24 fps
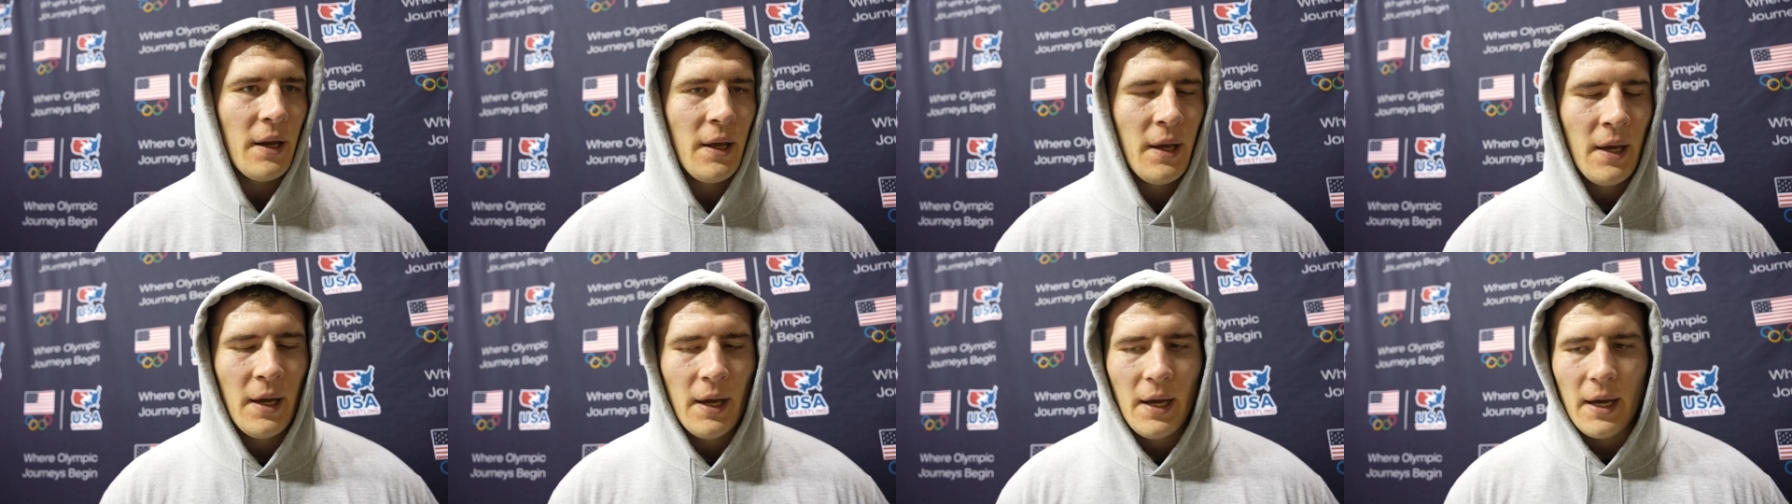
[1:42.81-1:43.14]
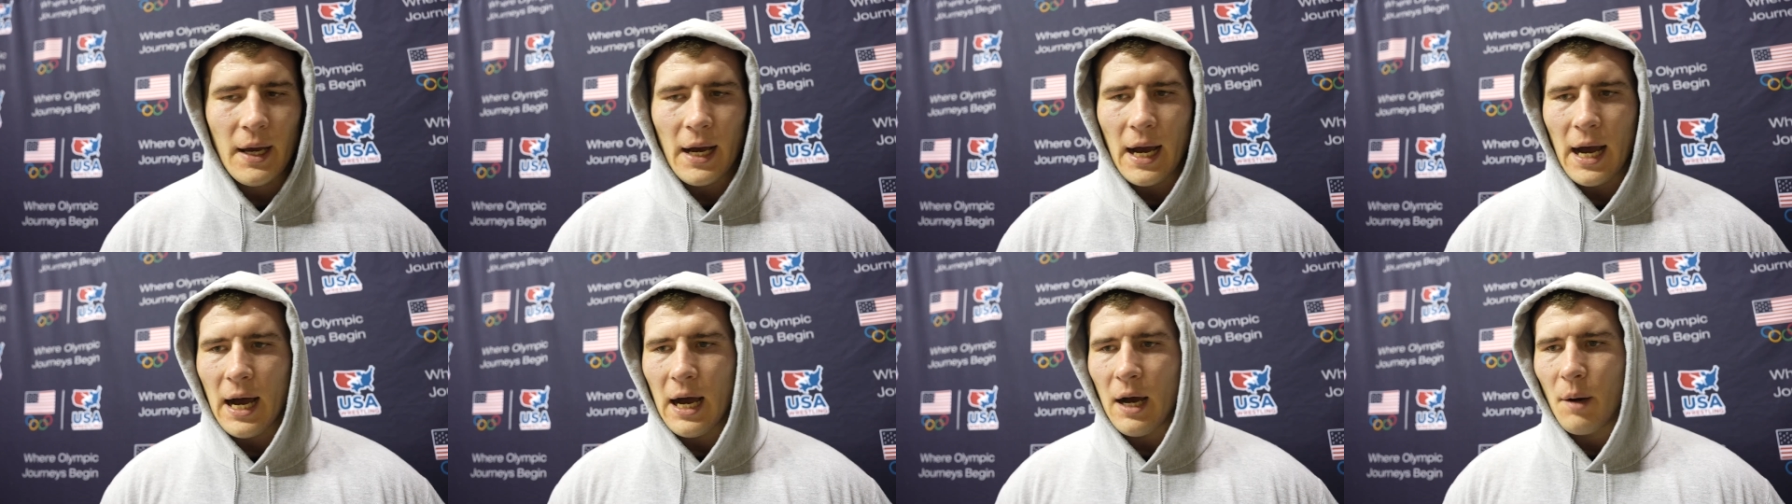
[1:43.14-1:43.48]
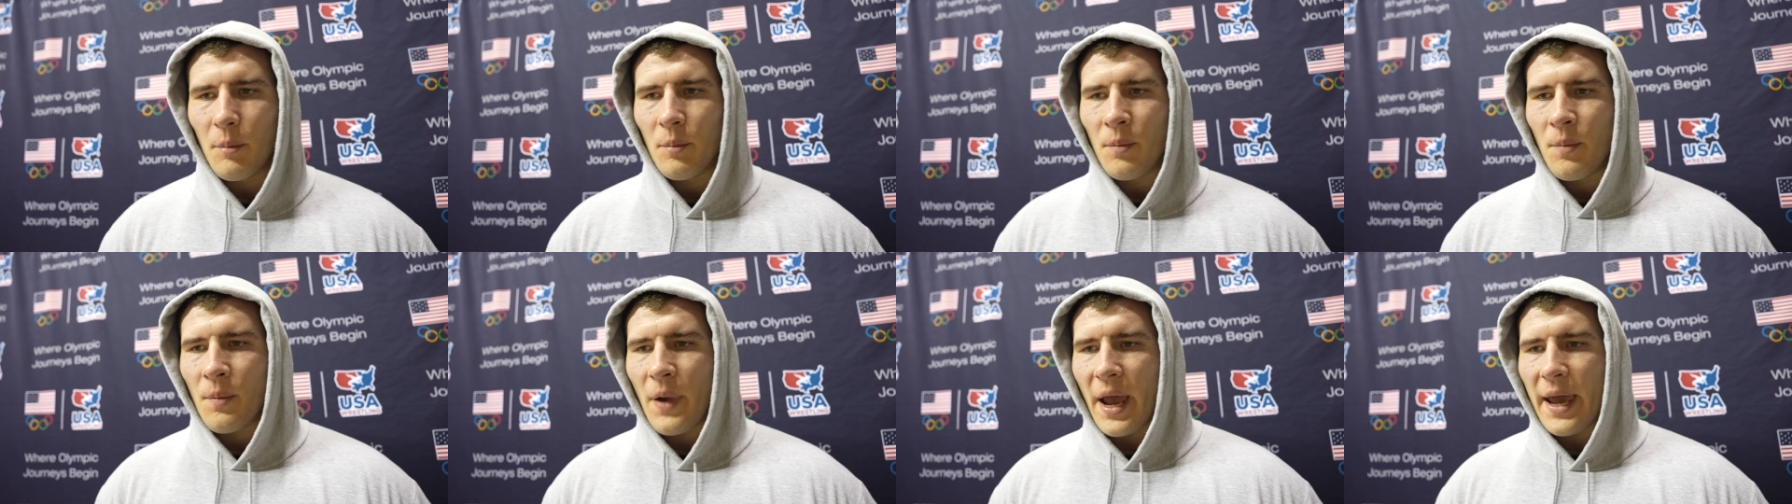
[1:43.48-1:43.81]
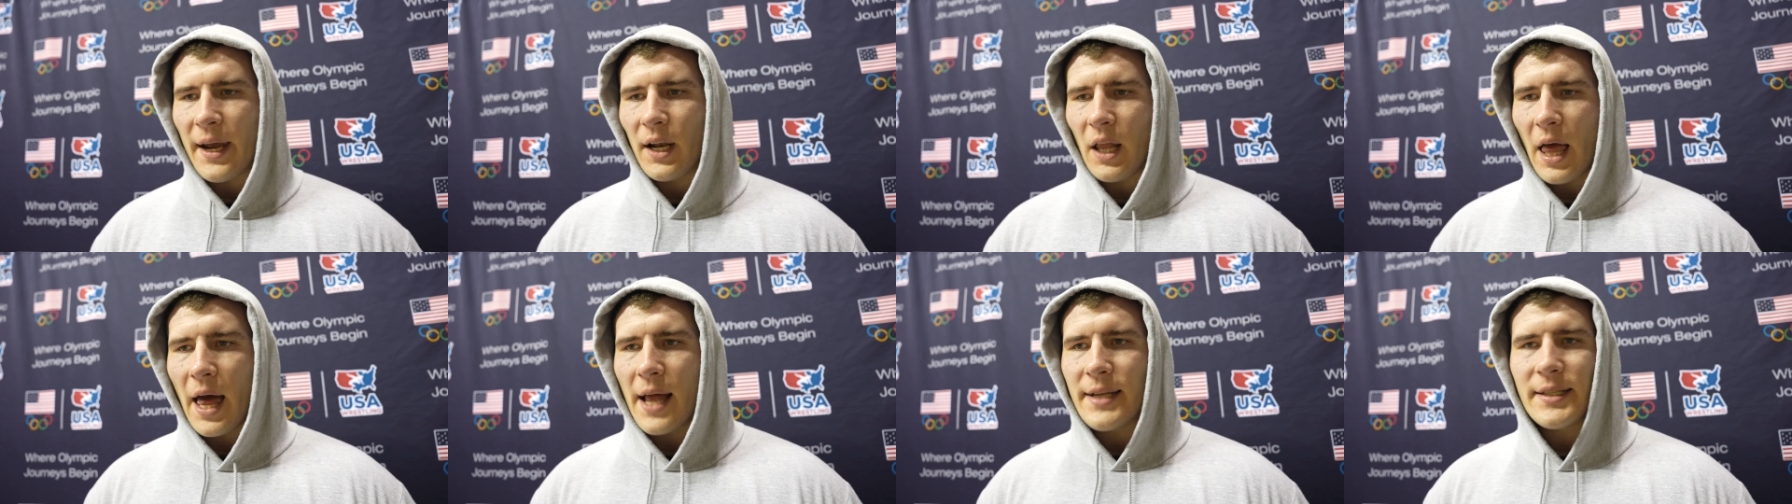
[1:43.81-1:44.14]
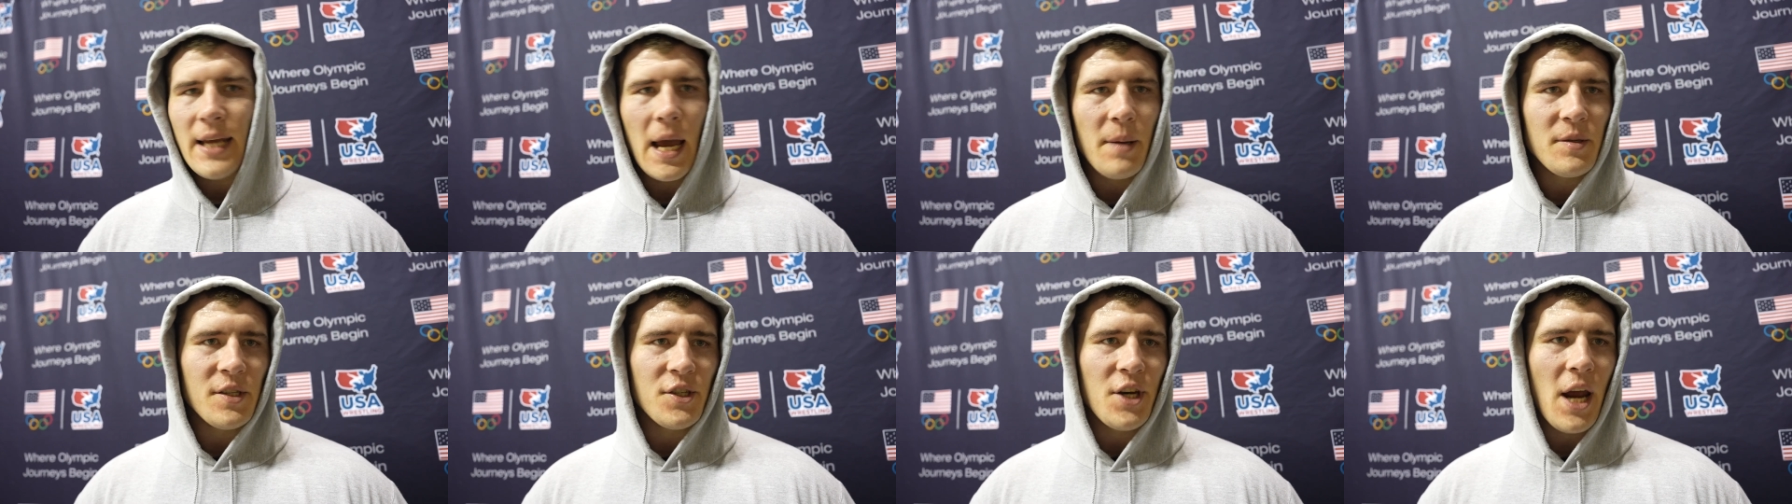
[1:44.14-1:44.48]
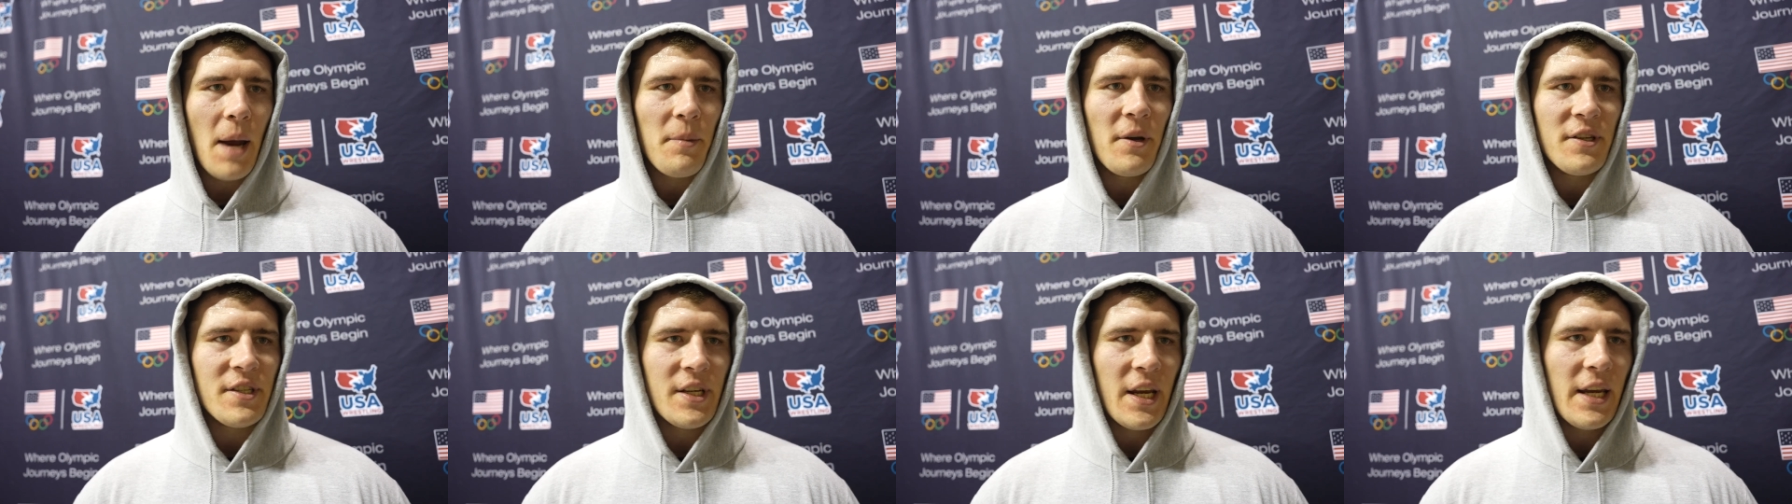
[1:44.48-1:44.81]
And a lot of times the
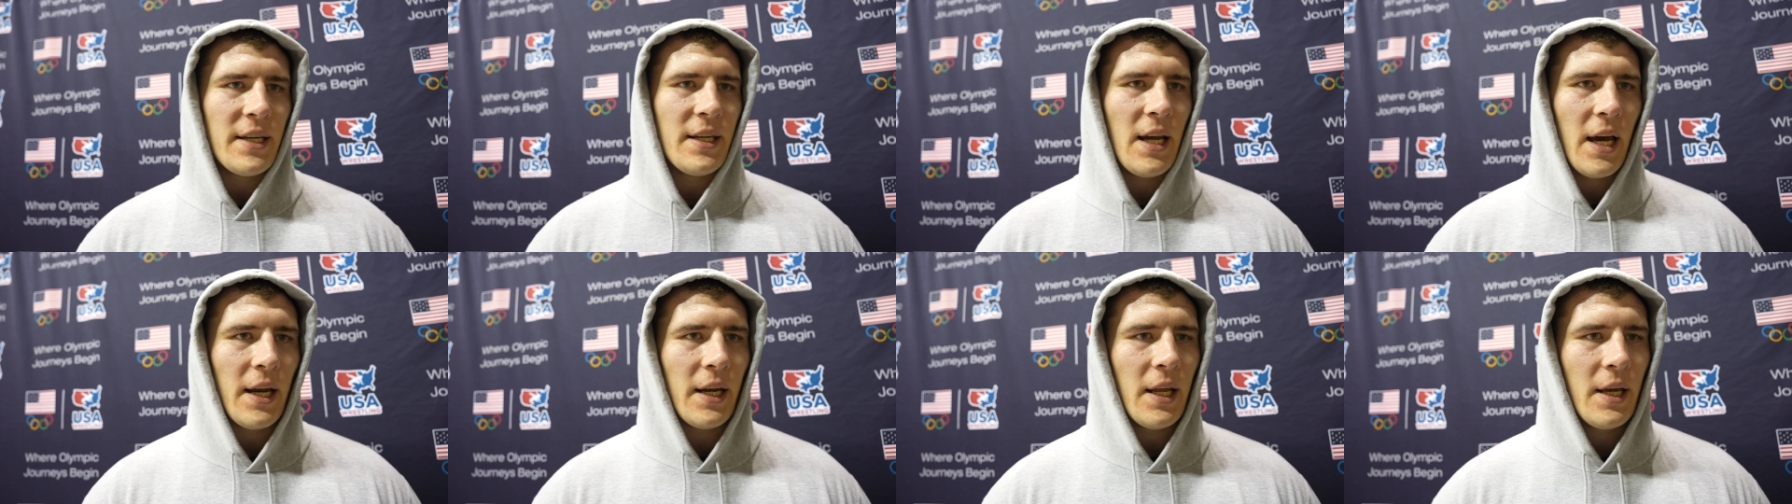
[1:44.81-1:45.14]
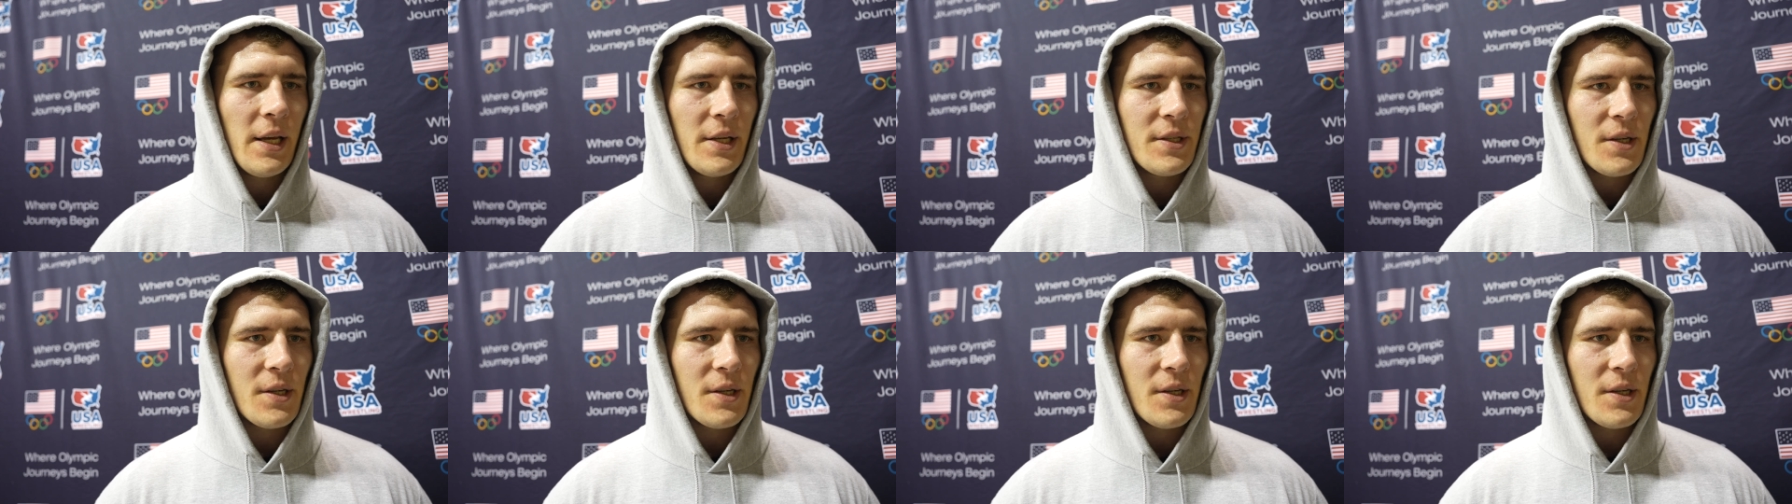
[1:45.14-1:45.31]
job doesn't get done.